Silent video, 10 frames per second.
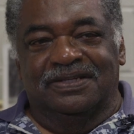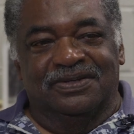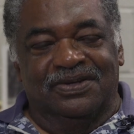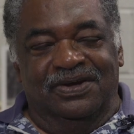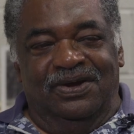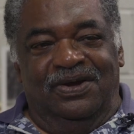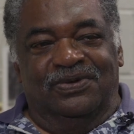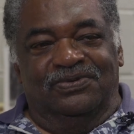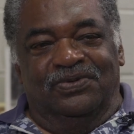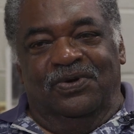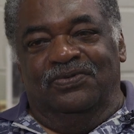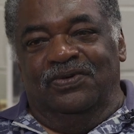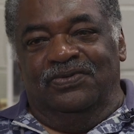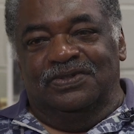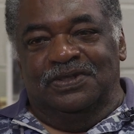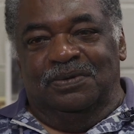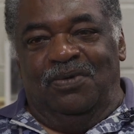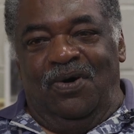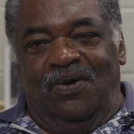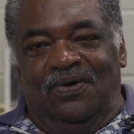and drove over to the
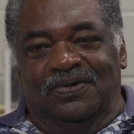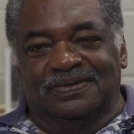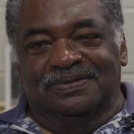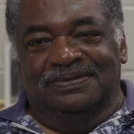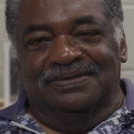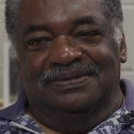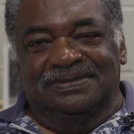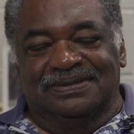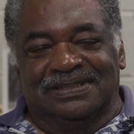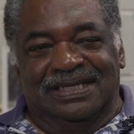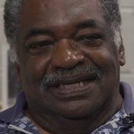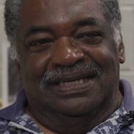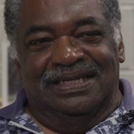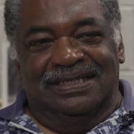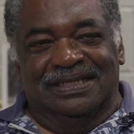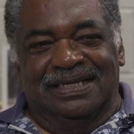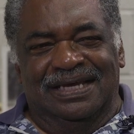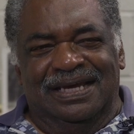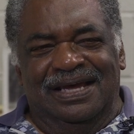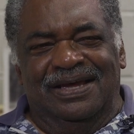mall. And
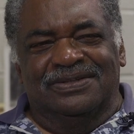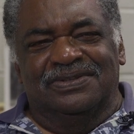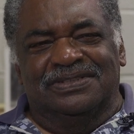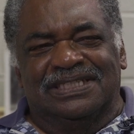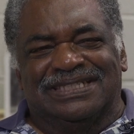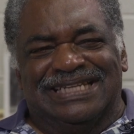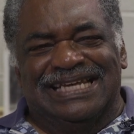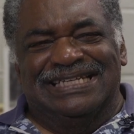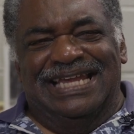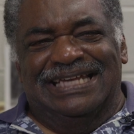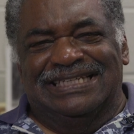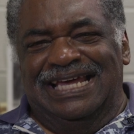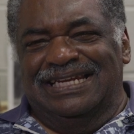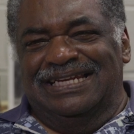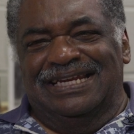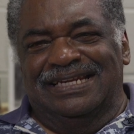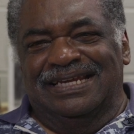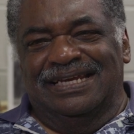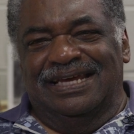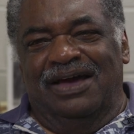so just things like that that
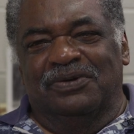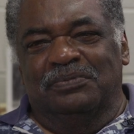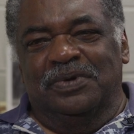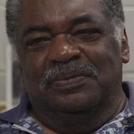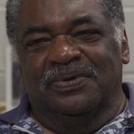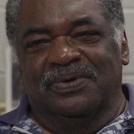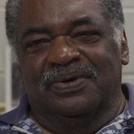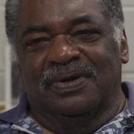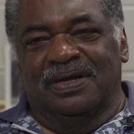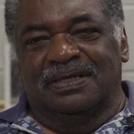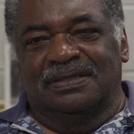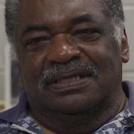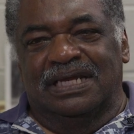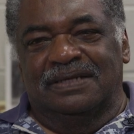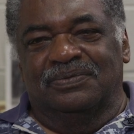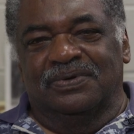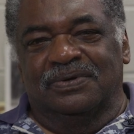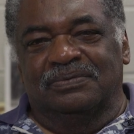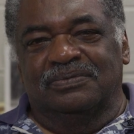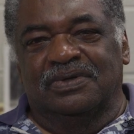I remember that
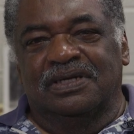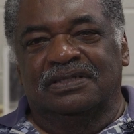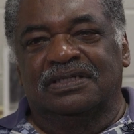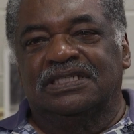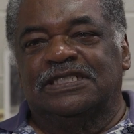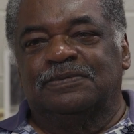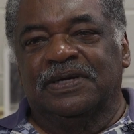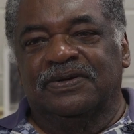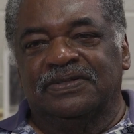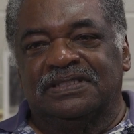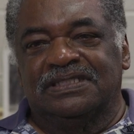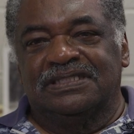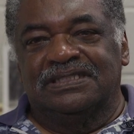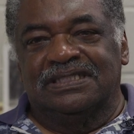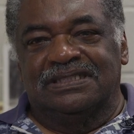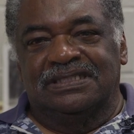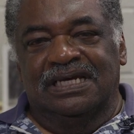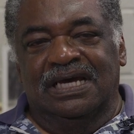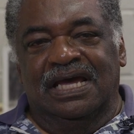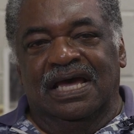were good experiences, and
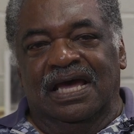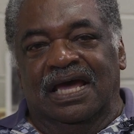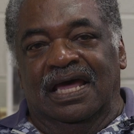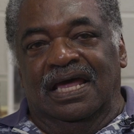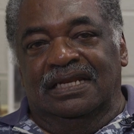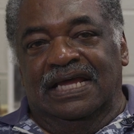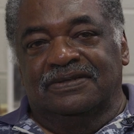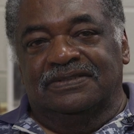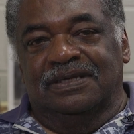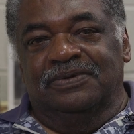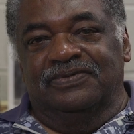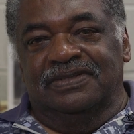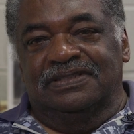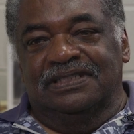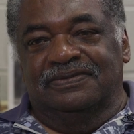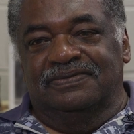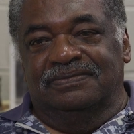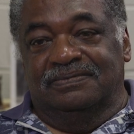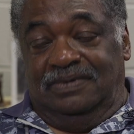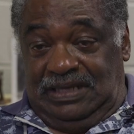now some of us have,
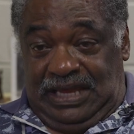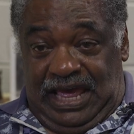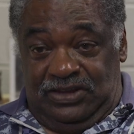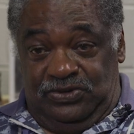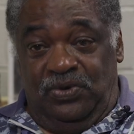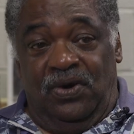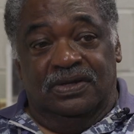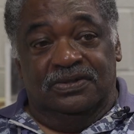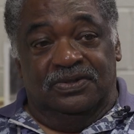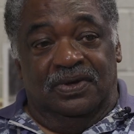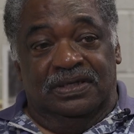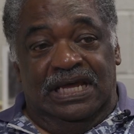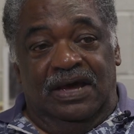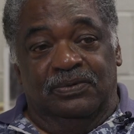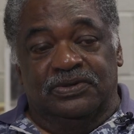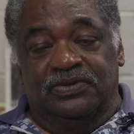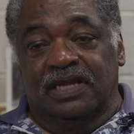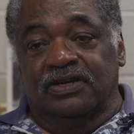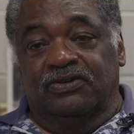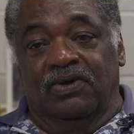as you all are doing now, we're
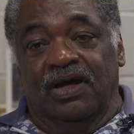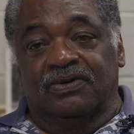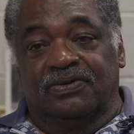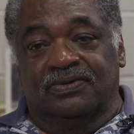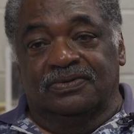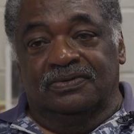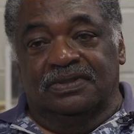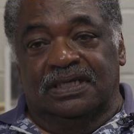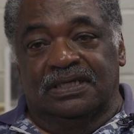trying to chronicle